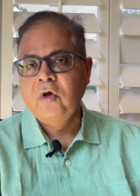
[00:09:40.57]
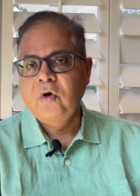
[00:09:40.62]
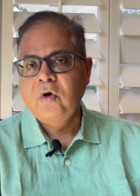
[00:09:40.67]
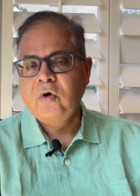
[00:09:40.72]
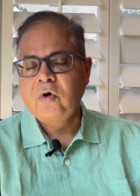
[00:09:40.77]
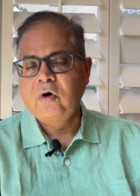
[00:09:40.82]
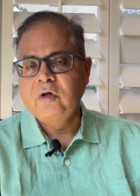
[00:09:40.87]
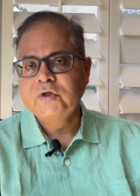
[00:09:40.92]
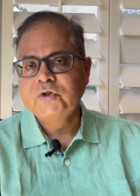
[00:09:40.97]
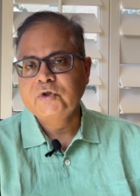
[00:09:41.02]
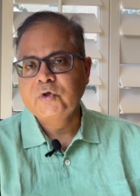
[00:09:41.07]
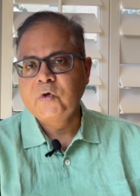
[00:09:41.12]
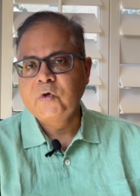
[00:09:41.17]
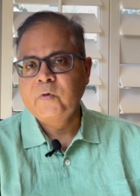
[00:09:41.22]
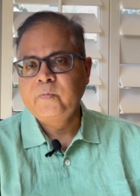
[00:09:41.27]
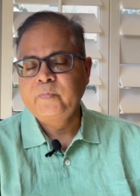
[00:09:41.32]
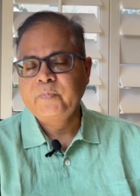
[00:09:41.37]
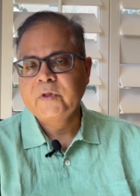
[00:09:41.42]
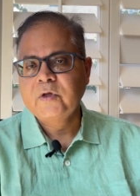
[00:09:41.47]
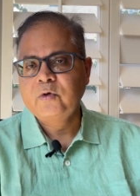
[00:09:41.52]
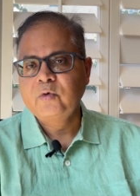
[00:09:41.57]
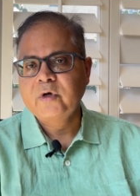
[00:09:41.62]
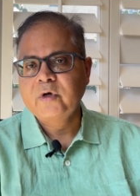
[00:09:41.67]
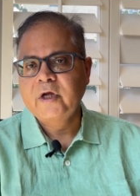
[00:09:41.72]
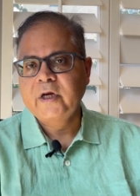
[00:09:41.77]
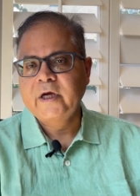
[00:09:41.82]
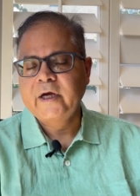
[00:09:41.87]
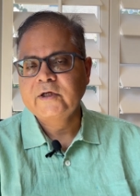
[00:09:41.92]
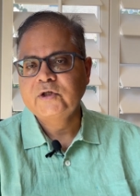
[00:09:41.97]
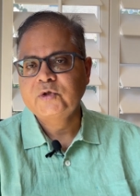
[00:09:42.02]
also you
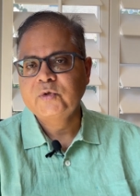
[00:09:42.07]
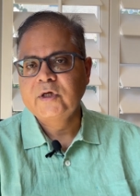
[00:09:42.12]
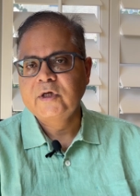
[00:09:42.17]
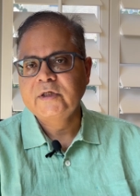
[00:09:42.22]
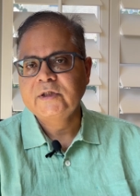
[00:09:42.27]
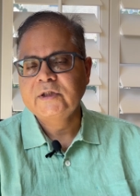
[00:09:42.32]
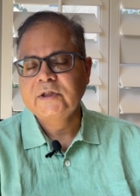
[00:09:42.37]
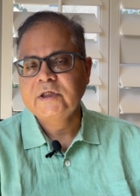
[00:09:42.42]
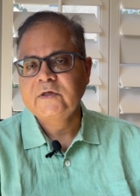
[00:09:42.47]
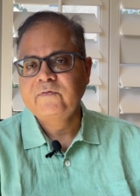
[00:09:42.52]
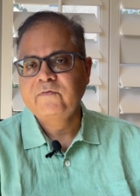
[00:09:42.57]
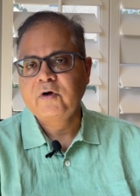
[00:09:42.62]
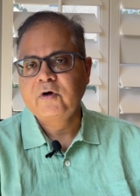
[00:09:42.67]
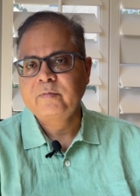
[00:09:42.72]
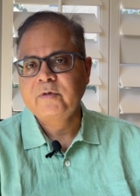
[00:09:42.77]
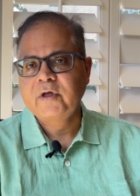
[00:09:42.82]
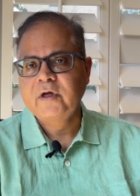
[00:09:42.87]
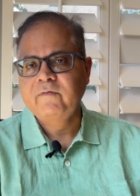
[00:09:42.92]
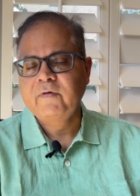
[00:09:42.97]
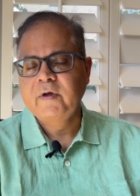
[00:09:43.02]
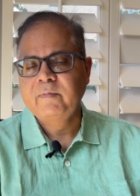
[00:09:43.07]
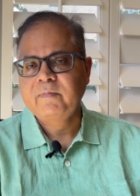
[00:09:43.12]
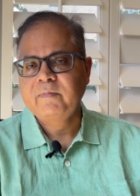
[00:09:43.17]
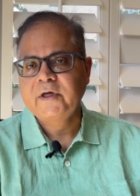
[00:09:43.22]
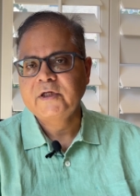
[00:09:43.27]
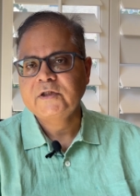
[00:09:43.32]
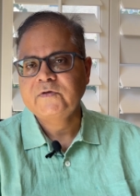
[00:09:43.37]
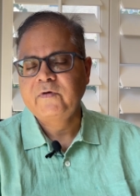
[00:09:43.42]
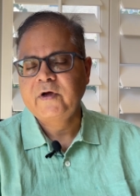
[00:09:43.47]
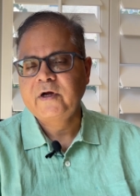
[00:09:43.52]
can actually see from their web
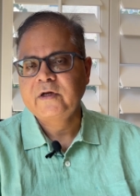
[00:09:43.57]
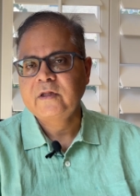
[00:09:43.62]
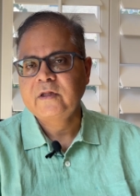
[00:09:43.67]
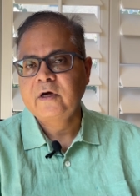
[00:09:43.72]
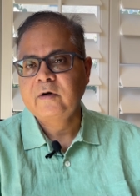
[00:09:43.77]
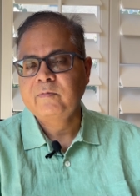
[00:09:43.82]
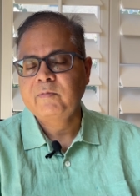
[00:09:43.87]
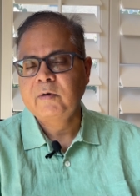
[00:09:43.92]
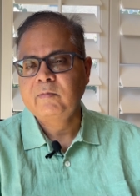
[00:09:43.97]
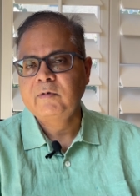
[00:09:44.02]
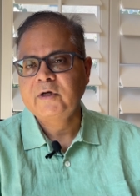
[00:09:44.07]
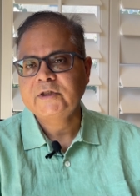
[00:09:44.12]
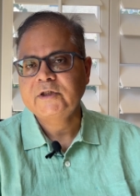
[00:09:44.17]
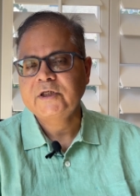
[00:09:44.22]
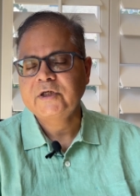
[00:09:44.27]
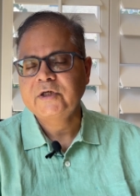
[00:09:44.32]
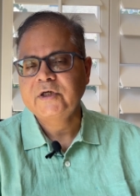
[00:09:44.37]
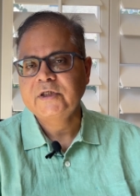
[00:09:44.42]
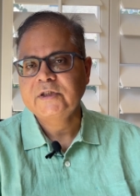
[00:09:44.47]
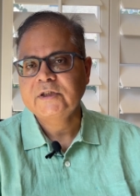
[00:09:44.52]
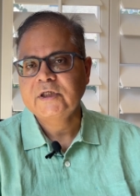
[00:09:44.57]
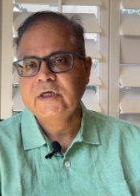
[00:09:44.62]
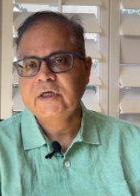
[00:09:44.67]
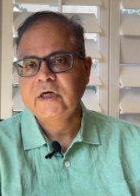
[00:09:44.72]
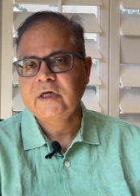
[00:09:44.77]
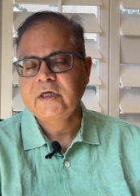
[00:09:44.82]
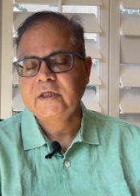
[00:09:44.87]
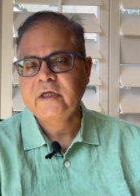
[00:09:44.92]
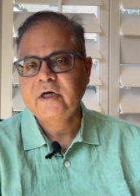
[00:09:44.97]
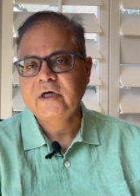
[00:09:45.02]
page where they are publishing
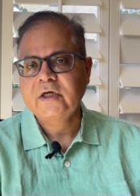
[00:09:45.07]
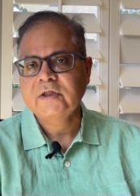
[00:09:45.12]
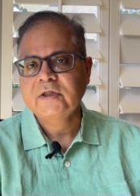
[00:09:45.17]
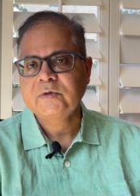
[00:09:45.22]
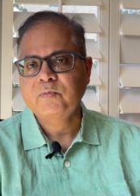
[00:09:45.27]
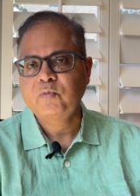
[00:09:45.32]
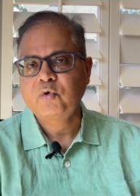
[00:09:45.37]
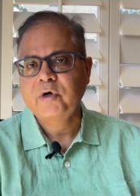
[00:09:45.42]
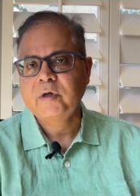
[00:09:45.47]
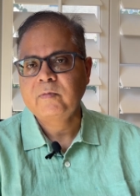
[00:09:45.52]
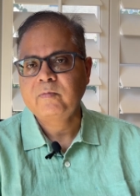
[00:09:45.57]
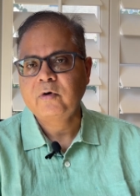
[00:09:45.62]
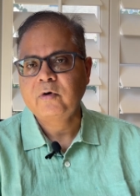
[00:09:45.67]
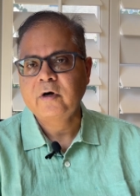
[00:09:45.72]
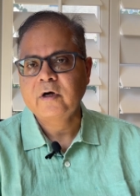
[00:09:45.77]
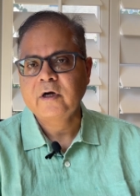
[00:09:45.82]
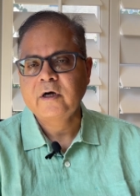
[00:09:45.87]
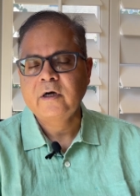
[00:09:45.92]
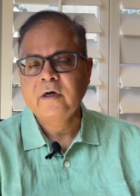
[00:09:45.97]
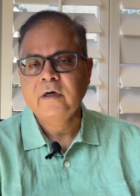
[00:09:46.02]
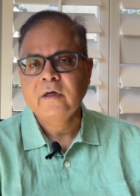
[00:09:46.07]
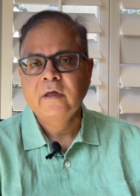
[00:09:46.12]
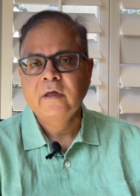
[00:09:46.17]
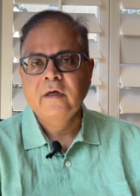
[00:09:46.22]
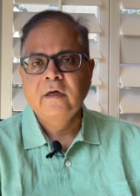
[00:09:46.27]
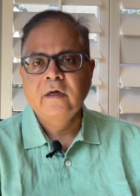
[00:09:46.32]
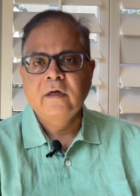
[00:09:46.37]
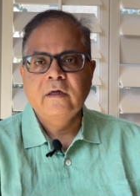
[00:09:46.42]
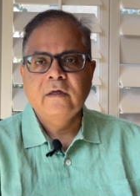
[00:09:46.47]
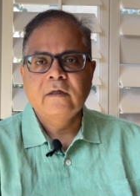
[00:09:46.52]
recently that is more important
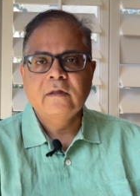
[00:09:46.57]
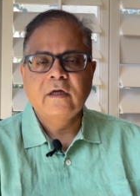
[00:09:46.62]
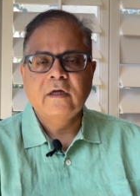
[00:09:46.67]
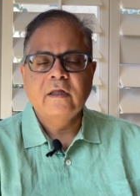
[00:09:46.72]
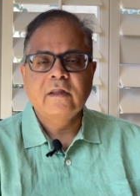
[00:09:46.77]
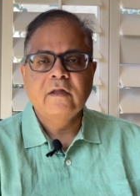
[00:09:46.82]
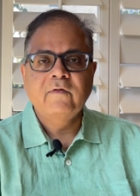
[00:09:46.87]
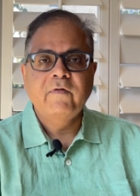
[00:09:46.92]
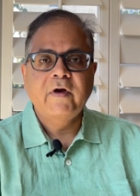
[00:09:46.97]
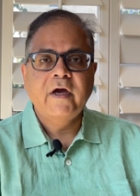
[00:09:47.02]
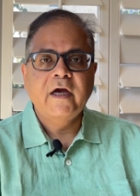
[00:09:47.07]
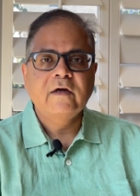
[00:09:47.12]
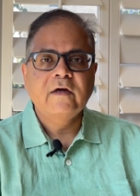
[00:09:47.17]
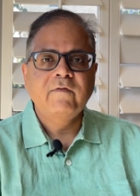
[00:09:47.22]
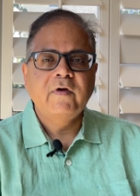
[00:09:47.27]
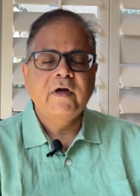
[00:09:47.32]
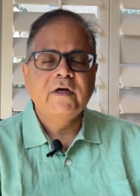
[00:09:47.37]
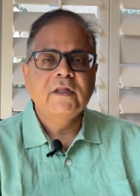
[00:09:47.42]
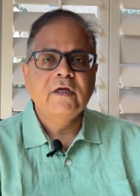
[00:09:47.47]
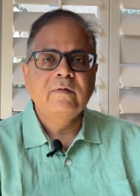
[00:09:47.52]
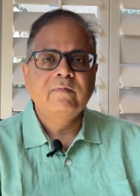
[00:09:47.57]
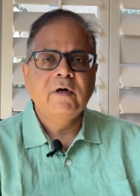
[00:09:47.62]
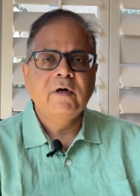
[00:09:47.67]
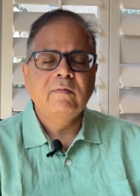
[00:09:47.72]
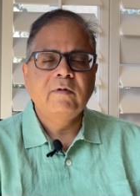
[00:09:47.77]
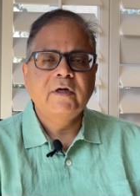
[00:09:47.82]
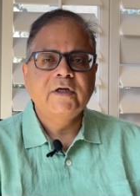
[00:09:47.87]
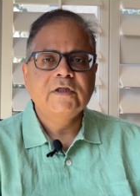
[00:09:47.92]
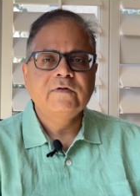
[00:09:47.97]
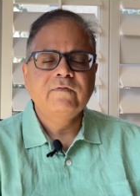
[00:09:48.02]
than the fact where they
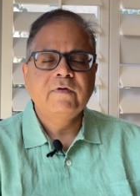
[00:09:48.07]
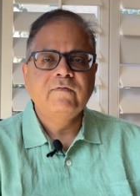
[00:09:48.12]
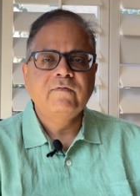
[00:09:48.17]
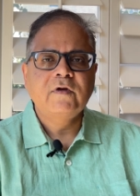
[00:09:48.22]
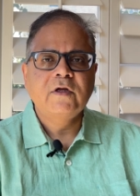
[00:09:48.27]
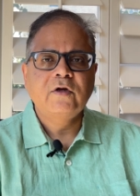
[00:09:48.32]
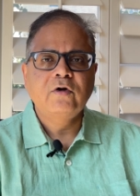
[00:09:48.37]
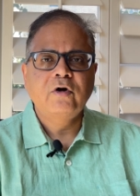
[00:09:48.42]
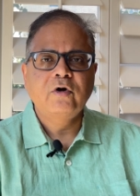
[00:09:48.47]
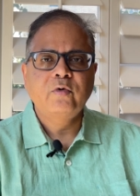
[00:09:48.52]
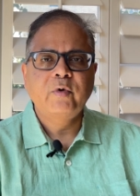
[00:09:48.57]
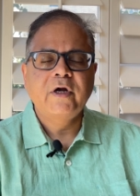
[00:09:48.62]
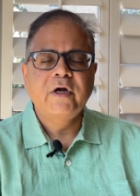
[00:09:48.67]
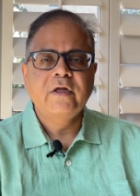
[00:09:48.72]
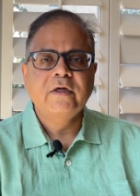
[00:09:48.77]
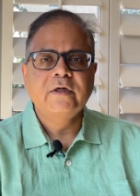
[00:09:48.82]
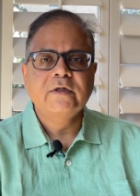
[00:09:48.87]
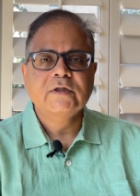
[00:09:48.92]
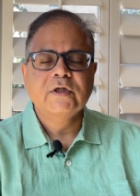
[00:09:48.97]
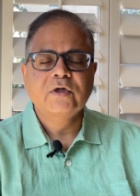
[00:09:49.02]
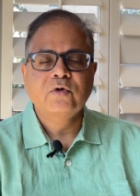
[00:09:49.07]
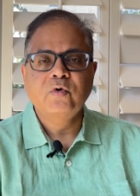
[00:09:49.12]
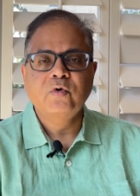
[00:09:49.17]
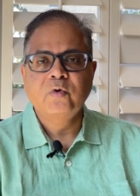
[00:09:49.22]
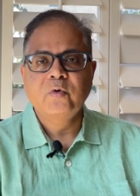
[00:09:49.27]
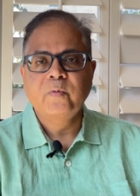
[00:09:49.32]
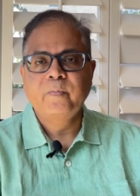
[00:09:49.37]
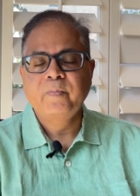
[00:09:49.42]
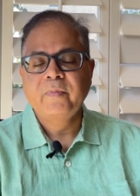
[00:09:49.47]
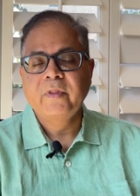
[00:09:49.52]
published 15 or 20 years ago.
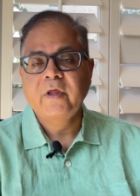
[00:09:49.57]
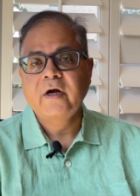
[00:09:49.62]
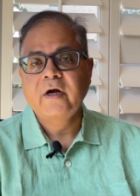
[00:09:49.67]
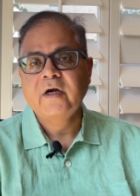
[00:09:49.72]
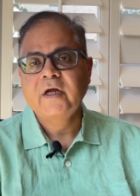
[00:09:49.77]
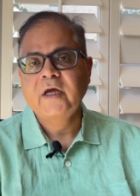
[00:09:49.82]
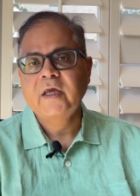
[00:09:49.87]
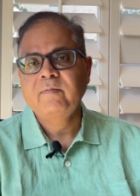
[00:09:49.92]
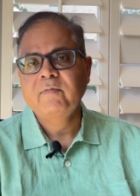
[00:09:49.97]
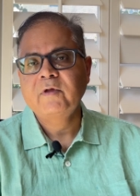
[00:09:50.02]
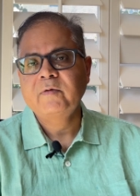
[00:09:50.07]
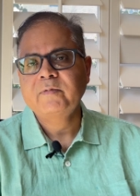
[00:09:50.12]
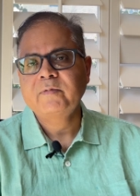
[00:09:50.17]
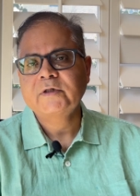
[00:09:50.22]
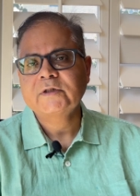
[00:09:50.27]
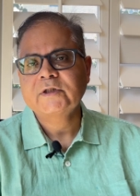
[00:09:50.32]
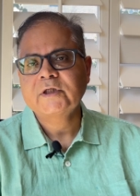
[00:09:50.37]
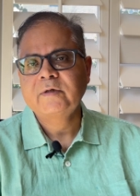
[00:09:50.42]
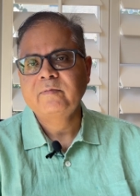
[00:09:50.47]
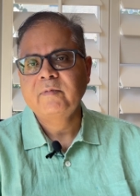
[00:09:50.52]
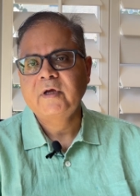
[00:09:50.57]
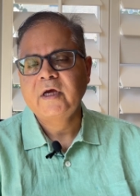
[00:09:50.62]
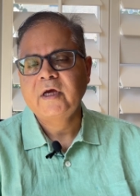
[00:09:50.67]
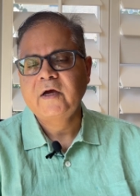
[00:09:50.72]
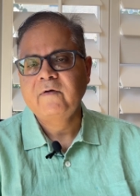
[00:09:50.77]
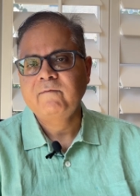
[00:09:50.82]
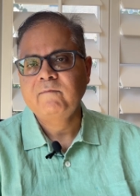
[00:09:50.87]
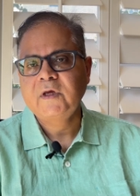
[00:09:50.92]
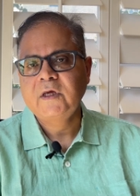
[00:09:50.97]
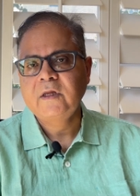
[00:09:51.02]
That time the person may
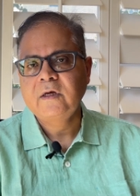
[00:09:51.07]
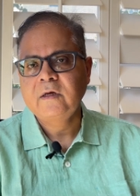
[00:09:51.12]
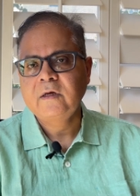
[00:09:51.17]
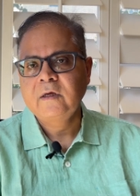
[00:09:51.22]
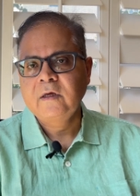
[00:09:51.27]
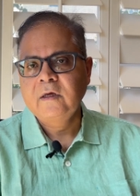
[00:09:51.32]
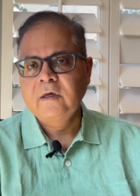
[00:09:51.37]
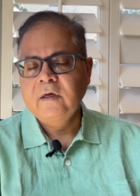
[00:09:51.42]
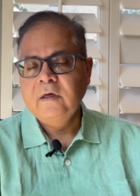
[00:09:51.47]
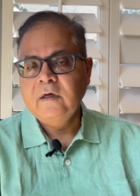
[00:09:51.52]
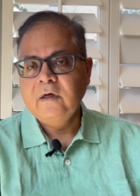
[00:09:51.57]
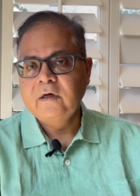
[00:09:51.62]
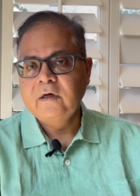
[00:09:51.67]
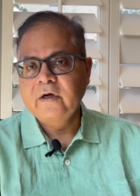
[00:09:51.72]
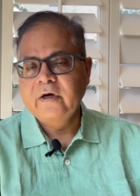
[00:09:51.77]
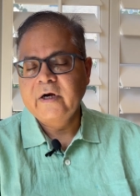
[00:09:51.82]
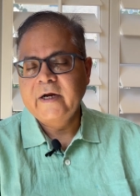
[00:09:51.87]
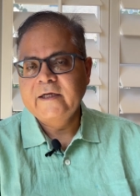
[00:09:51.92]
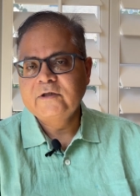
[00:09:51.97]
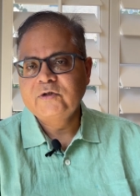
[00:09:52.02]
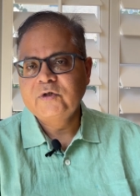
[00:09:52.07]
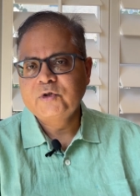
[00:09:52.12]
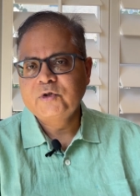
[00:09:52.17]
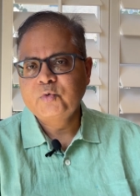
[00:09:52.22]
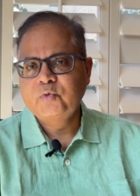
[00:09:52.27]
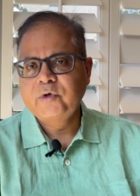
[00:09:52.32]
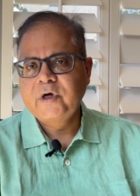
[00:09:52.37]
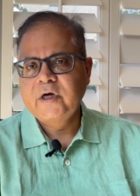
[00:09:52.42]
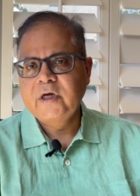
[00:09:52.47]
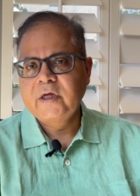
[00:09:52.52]
have been a graduate
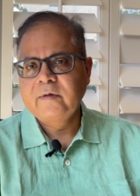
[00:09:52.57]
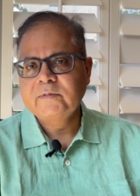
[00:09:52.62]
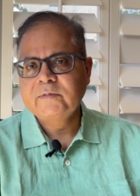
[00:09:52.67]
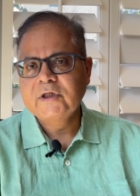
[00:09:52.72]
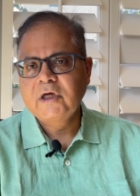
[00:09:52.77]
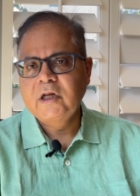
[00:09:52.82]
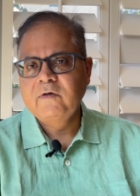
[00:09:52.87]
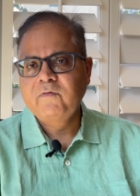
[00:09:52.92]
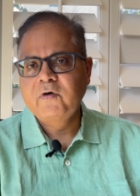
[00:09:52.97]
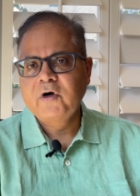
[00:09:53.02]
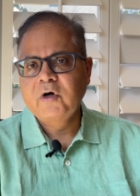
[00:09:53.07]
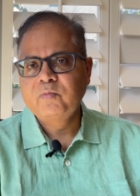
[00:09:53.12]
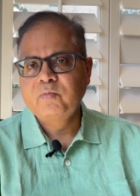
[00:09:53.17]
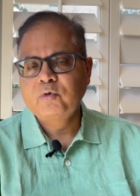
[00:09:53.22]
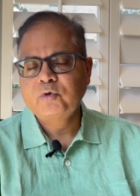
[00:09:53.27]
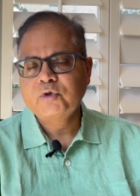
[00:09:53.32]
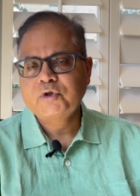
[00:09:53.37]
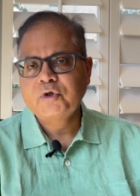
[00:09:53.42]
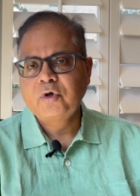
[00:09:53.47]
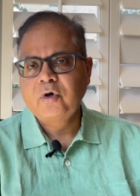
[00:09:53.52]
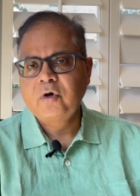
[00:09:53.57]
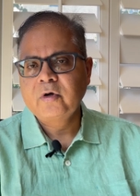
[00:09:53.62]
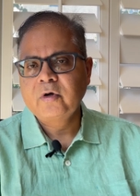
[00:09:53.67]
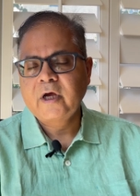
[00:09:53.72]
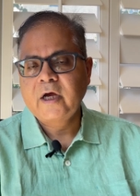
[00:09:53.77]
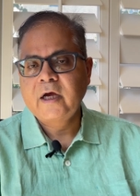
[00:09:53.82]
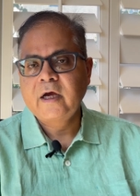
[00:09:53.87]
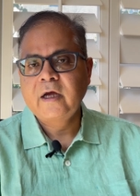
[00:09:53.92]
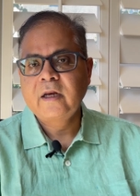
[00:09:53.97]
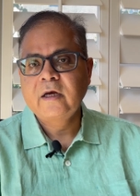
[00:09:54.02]
student himself or a
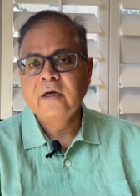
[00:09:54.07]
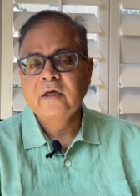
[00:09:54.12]
postdoc and